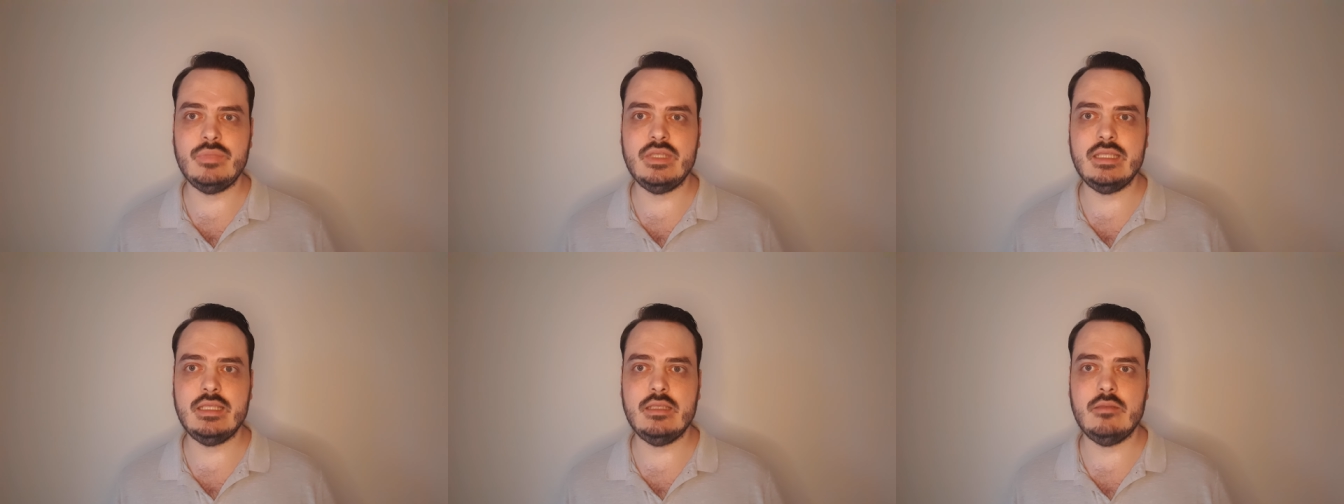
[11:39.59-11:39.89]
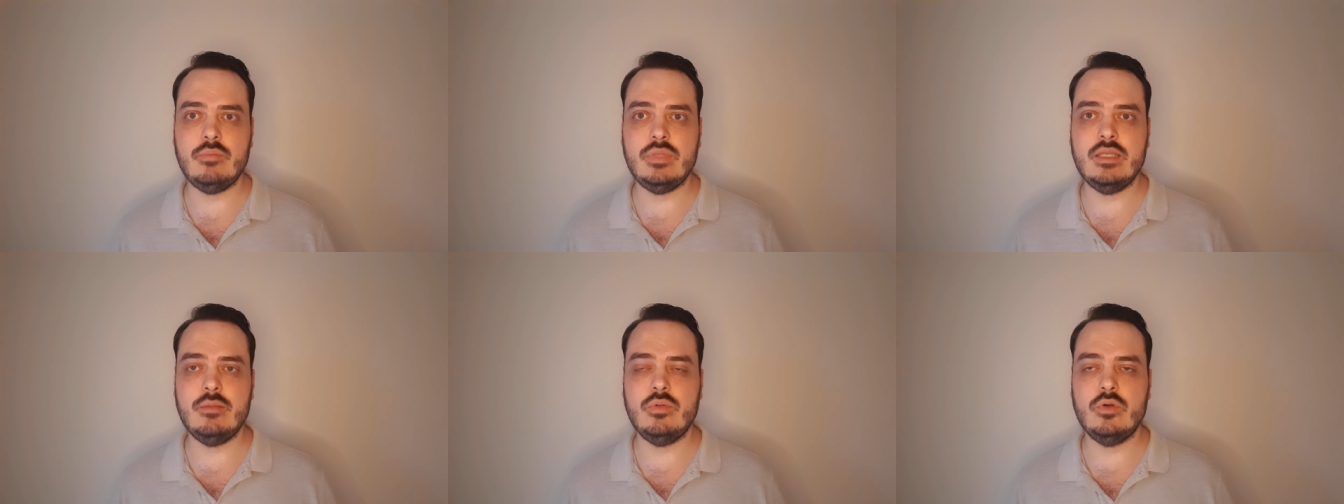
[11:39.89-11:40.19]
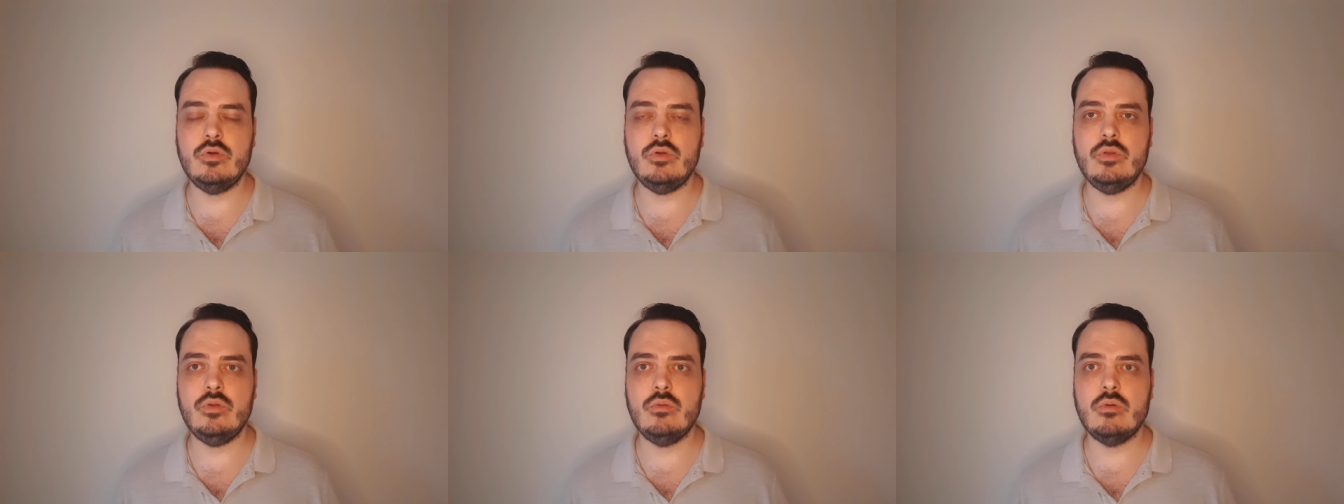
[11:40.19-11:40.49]
be
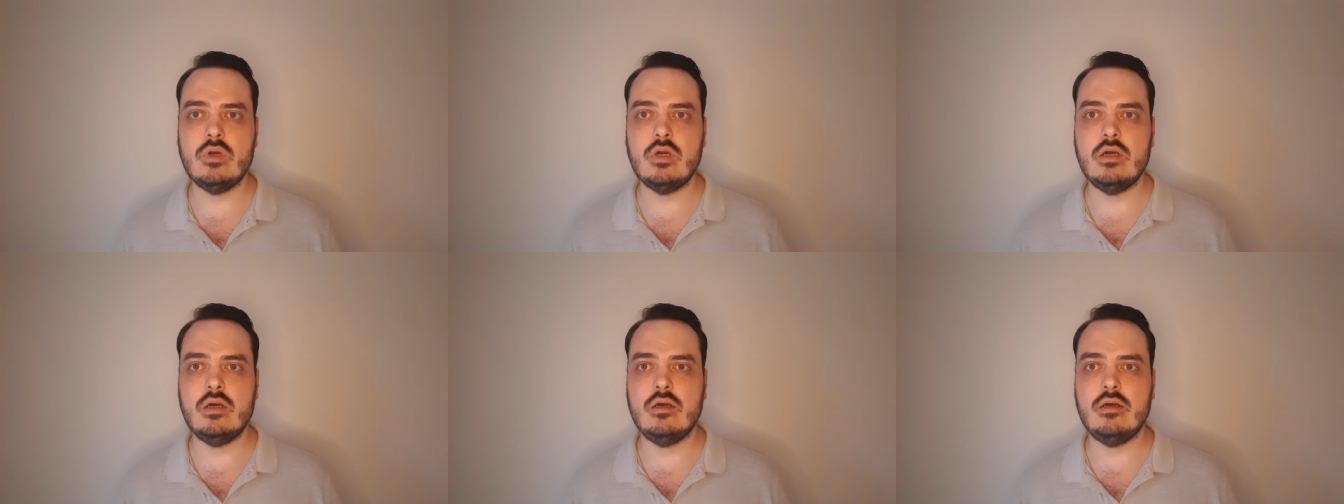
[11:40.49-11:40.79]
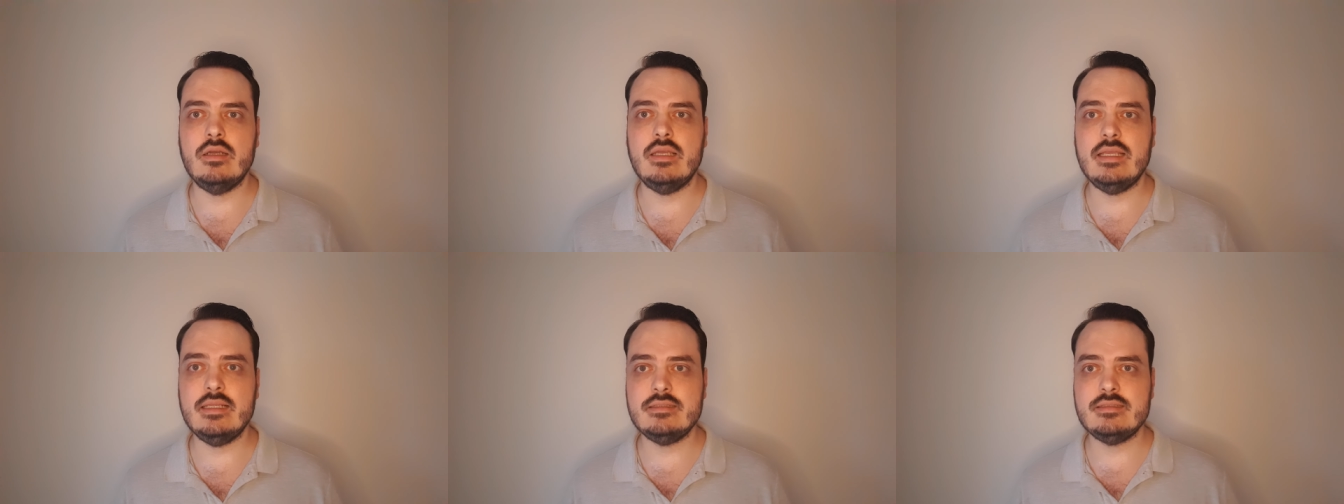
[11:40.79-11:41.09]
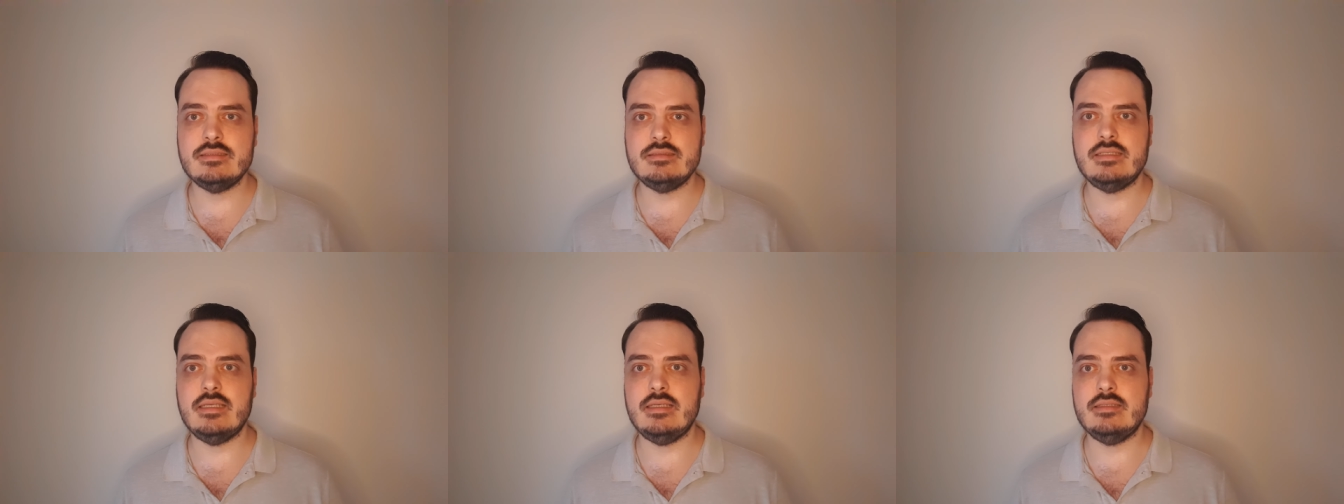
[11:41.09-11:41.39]
people who are
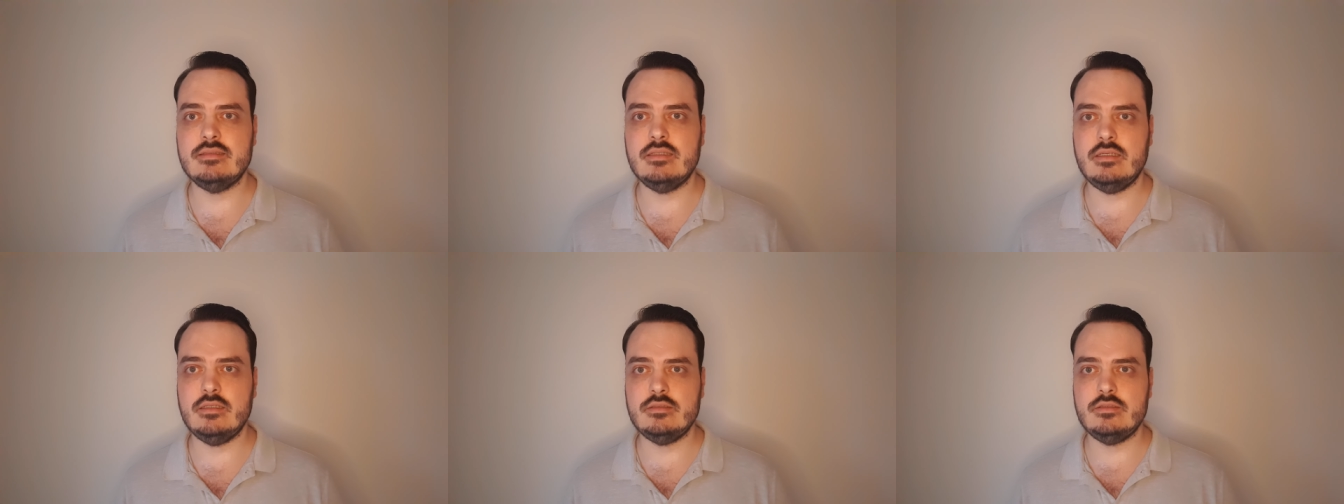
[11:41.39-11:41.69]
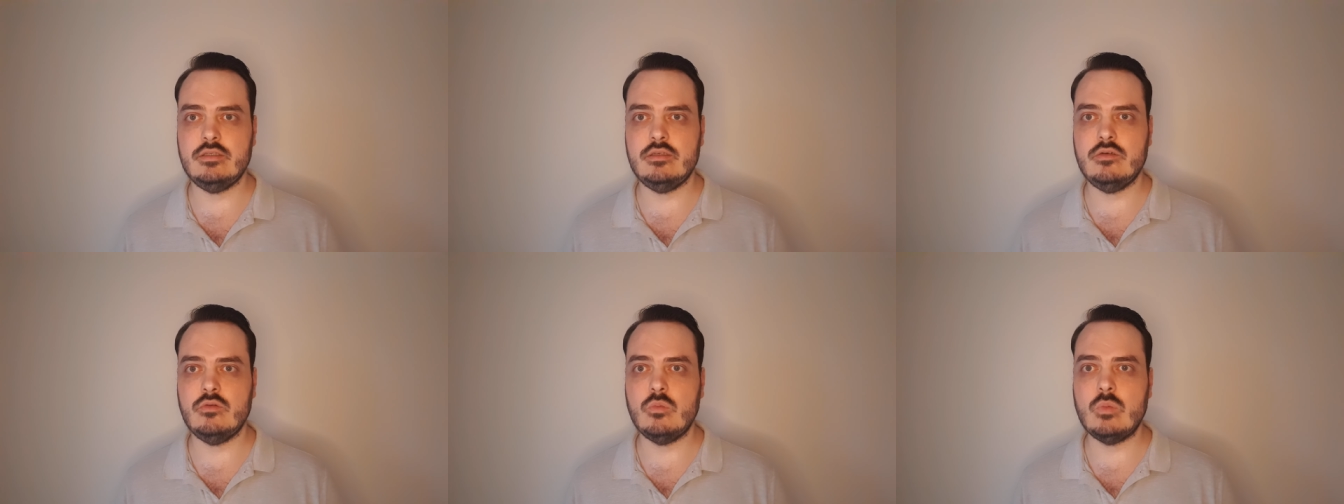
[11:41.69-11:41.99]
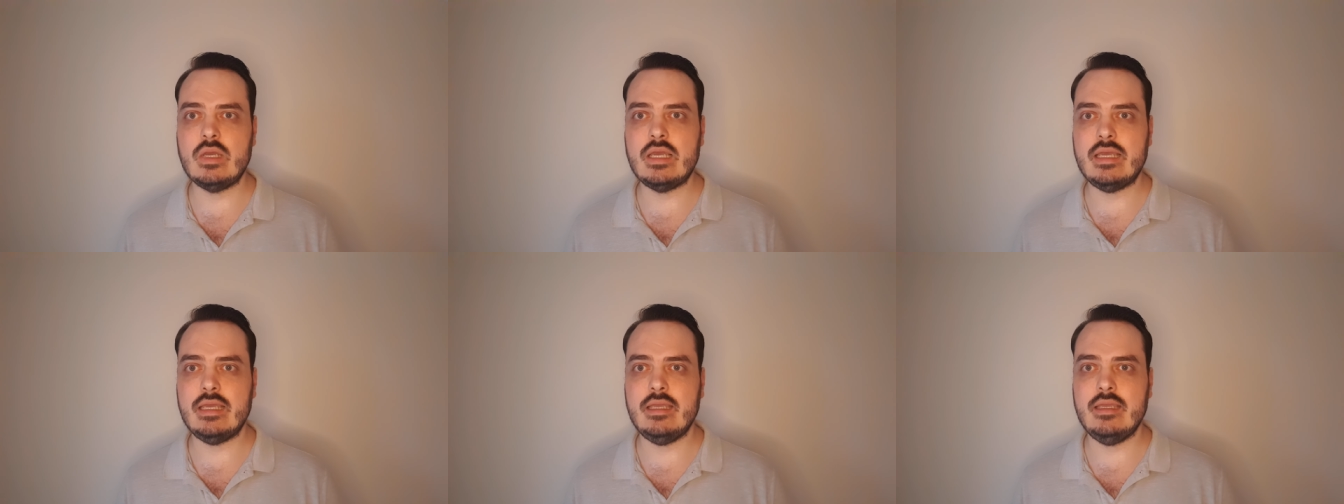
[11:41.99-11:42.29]
intersex in a certain
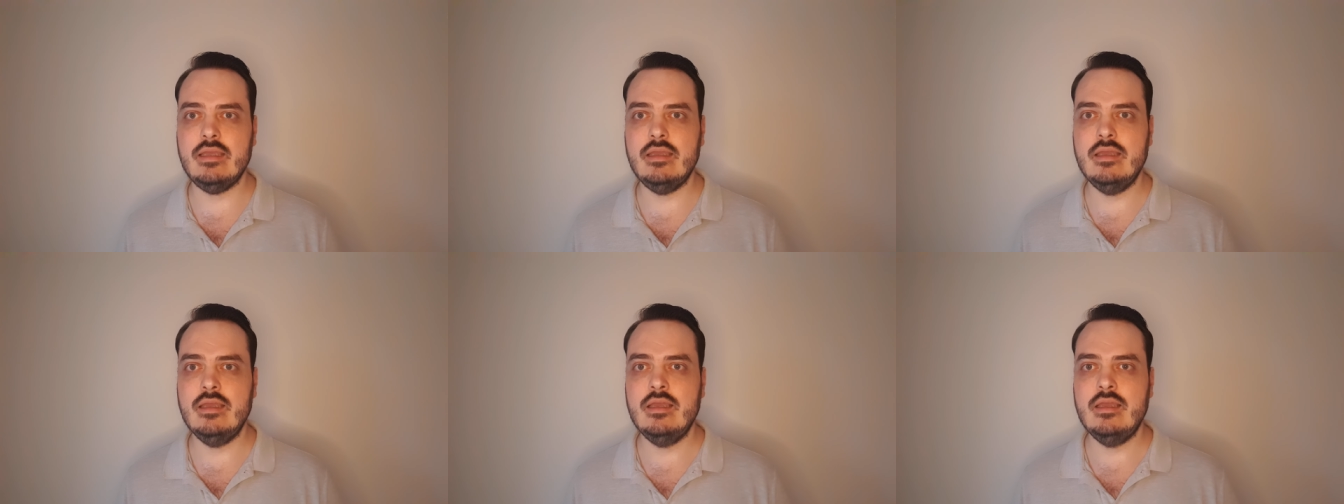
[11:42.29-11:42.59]
way